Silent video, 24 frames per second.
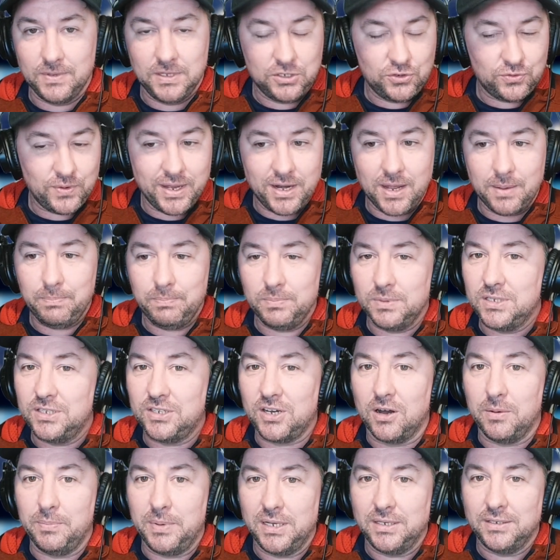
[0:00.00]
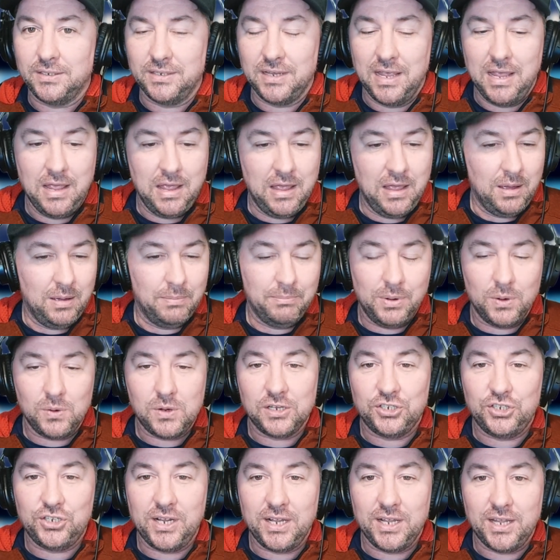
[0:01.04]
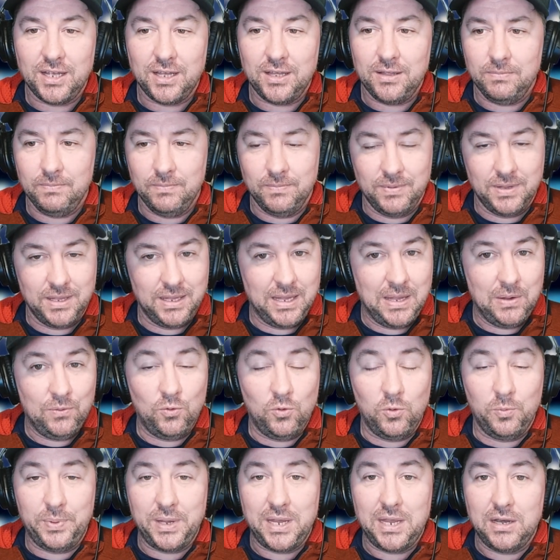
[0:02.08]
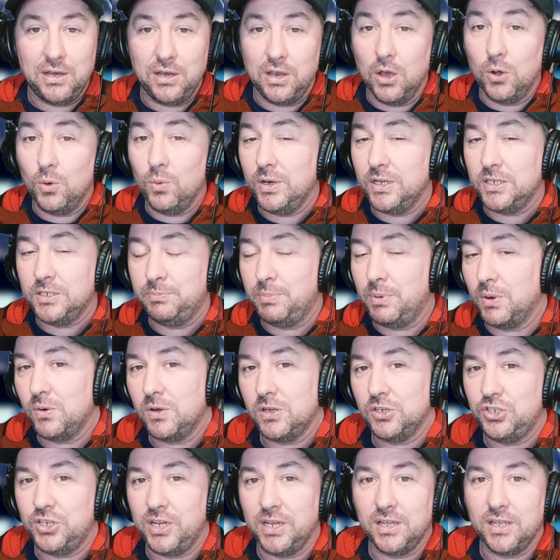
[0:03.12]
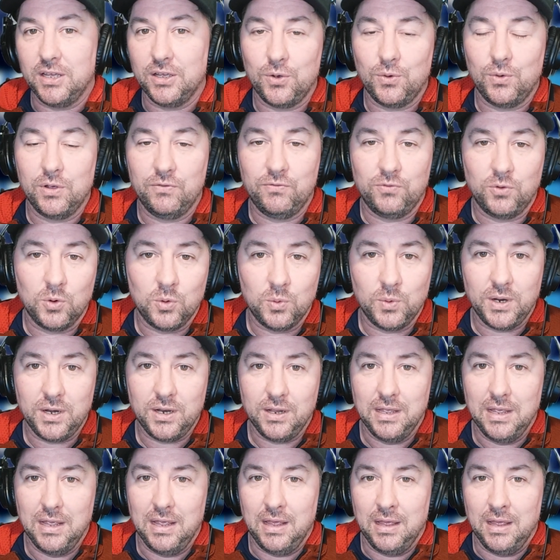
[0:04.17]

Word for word: Straight up Starbase. Boca Chica, it will be known as Boca Chica going forward.